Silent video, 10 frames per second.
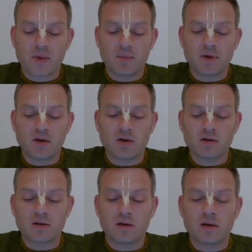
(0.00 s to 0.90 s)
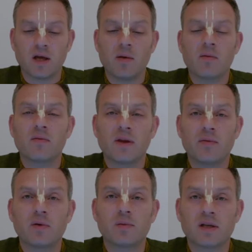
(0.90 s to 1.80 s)
Because there
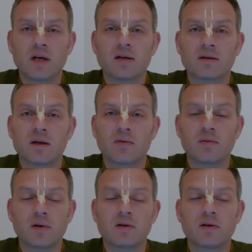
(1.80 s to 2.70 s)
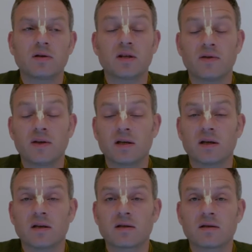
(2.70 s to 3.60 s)
will be tests, there will be severe
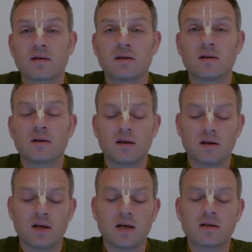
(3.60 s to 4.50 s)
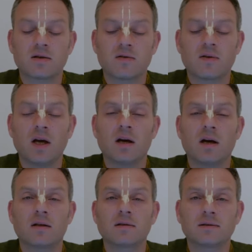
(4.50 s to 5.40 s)
tests, the tests of fire.
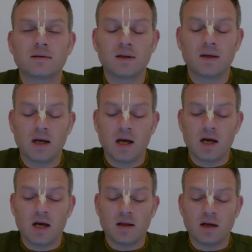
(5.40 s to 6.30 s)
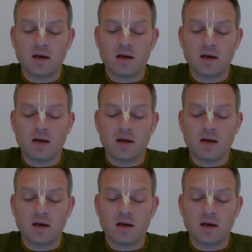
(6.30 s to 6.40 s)
And